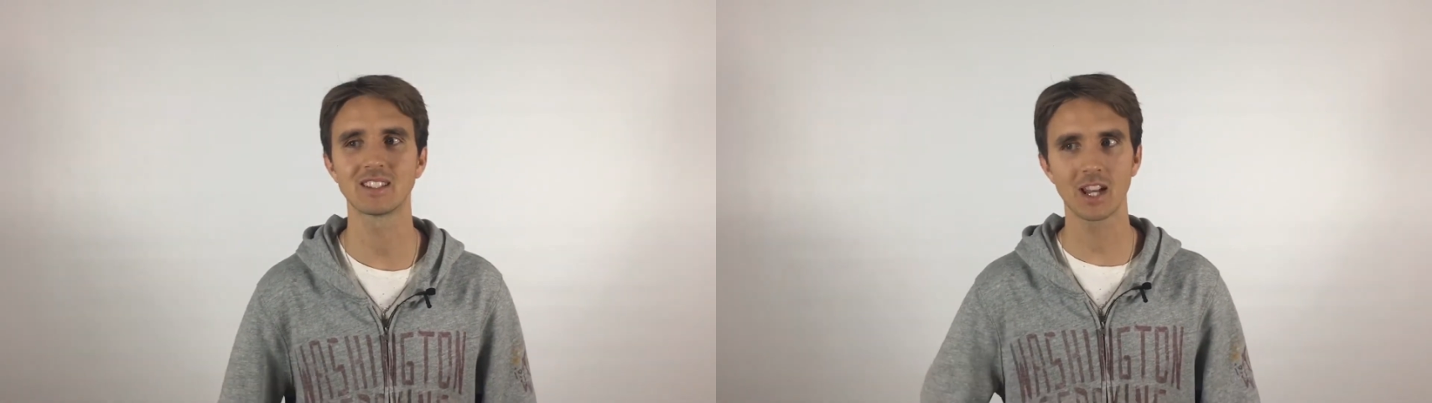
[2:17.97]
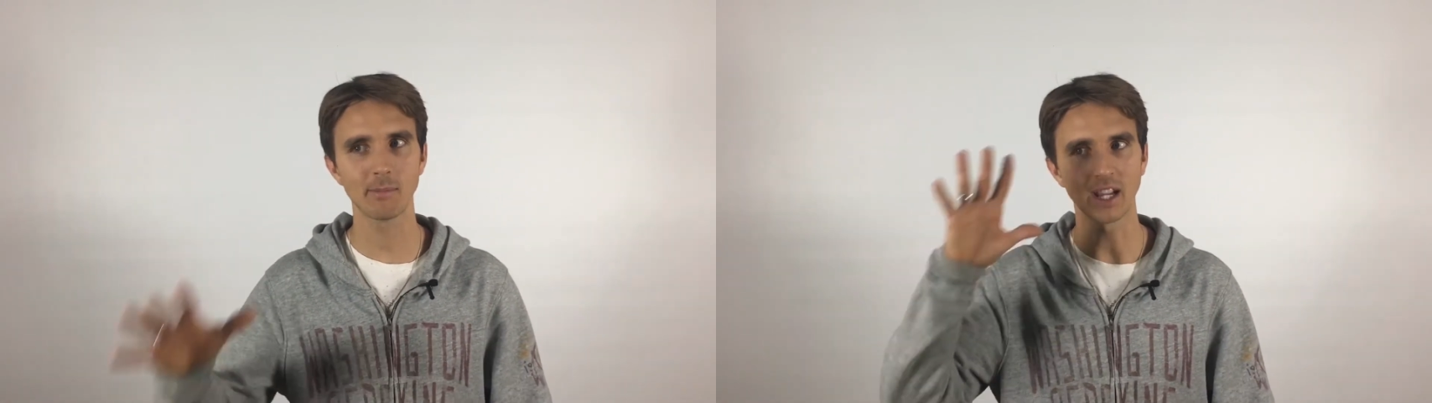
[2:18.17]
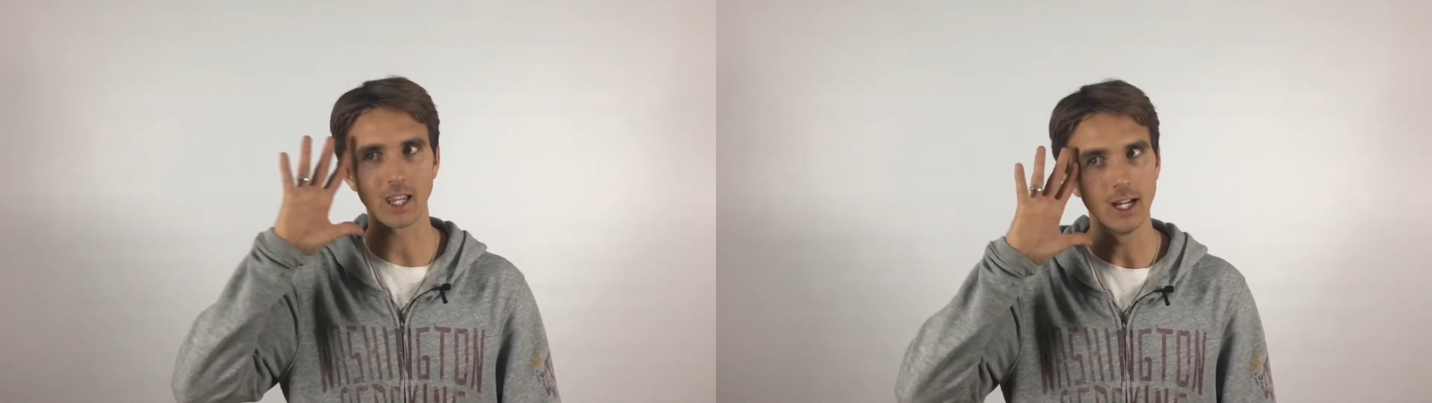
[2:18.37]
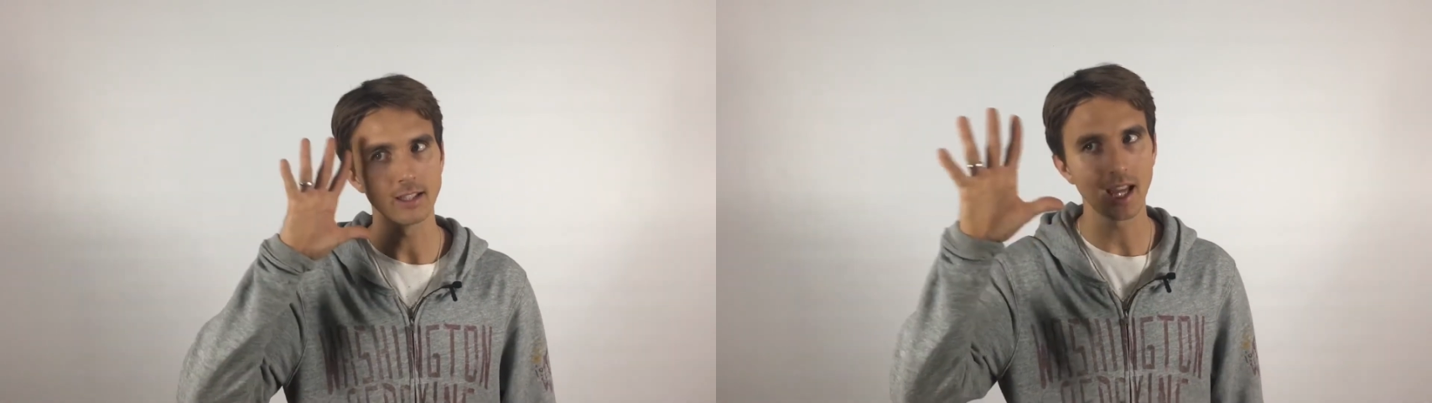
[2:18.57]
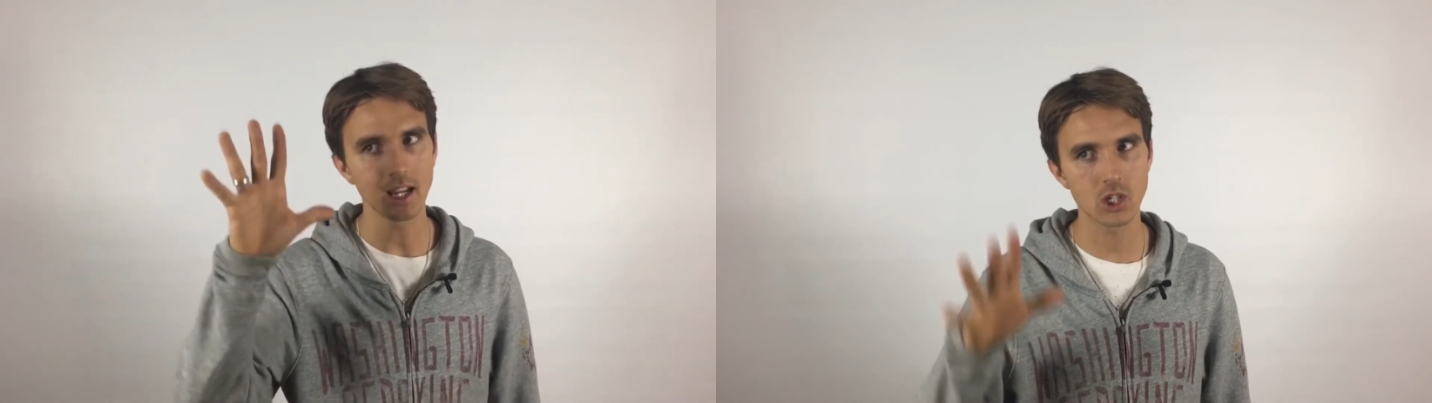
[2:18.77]
And I'm like,
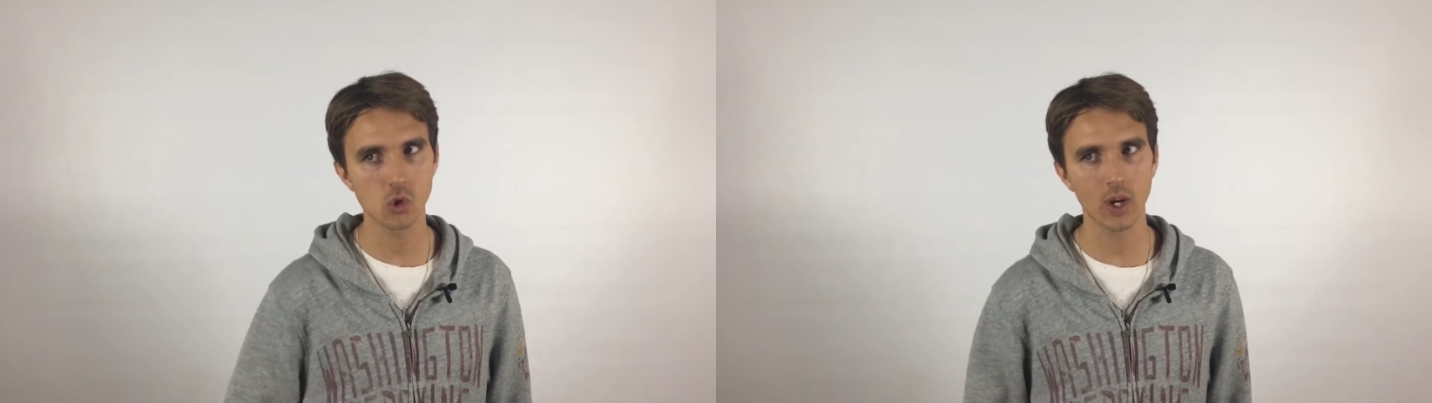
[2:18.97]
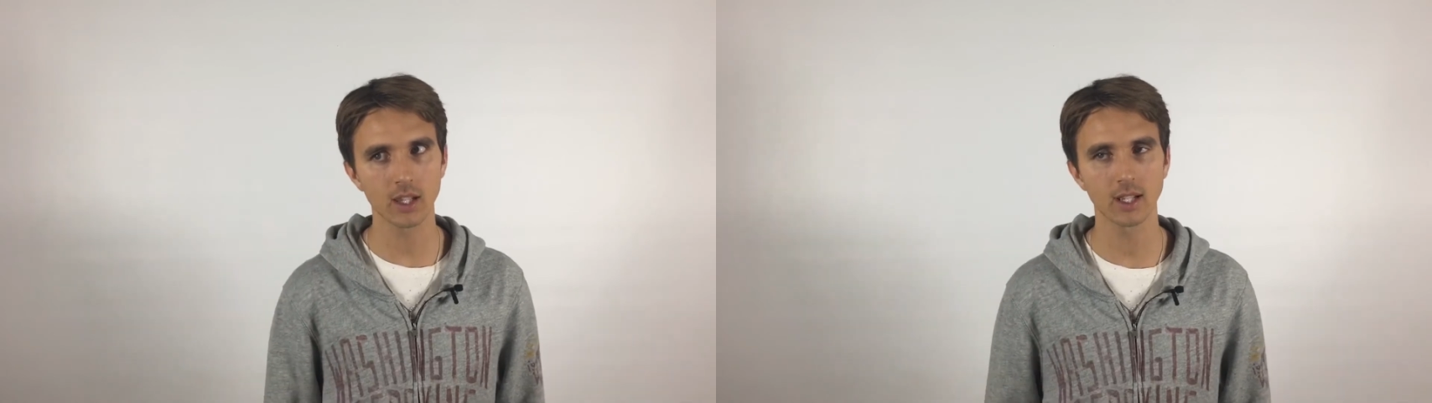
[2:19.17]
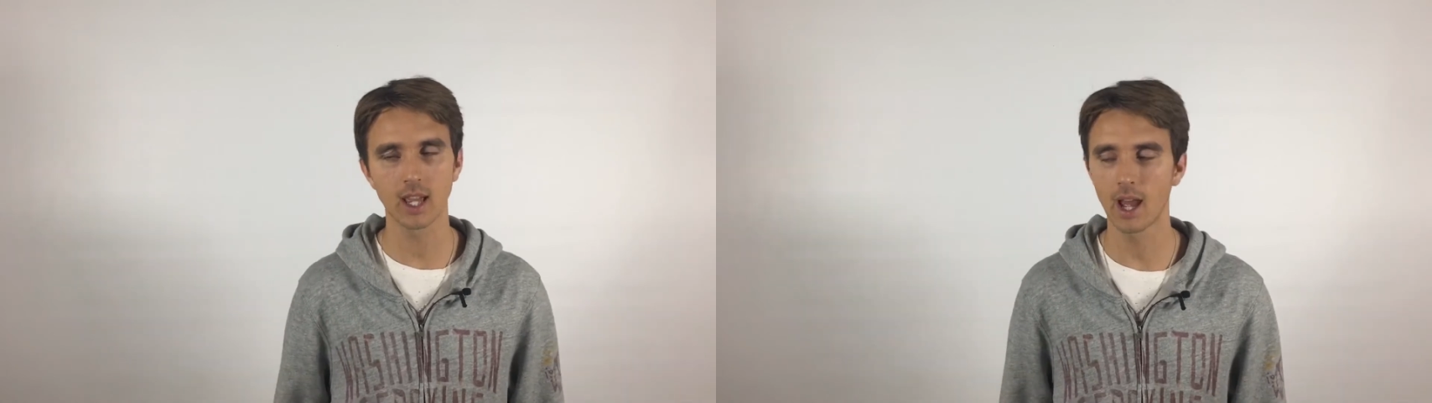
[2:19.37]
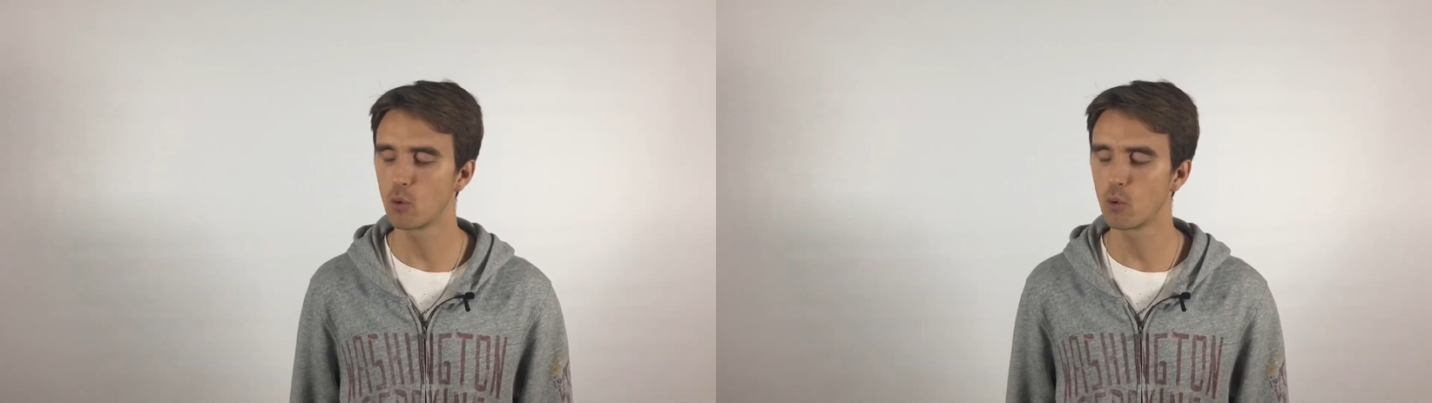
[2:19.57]
that Israeli guy,